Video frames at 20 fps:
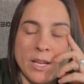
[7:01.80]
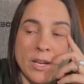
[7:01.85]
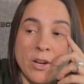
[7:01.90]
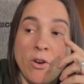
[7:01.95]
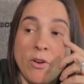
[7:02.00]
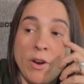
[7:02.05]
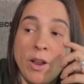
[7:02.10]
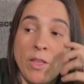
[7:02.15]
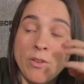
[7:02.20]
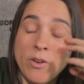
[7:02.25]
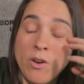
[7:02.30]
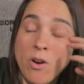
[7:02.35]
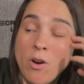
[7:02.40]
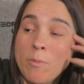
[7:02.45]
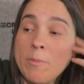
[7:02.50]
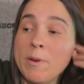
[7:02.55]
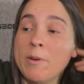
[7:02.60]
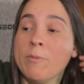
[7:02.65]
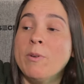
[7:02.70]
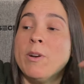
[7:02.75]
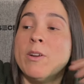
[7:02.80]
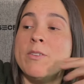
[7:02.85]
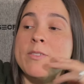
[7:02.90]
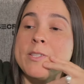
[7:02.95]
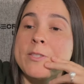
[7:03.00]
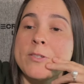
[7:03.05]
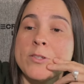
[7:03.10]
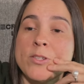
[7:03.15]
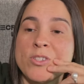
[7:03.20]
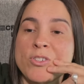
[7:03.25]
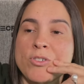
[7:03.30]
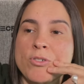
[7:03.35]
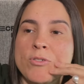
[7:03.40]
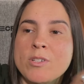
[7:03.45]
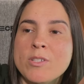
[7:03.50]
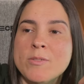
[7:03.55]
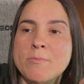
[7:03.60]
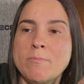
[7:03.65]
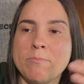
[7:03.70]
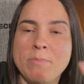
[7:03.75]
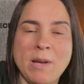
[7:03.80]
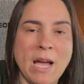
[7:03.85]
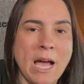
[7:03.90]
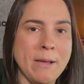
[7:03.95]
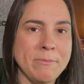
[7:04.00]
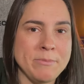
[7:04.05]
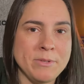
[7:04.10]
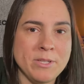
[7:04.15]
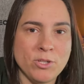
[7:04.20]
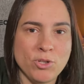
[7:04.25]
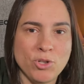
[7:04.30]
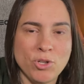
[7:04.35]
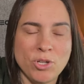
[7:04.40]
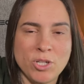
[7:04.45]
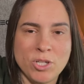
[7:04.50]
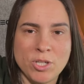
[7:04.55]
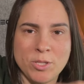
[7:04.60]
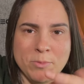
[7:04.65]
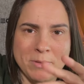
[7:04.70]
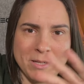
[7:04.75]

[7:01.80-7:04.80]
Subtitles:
know, another comment when I was in the store is perhaps it should have just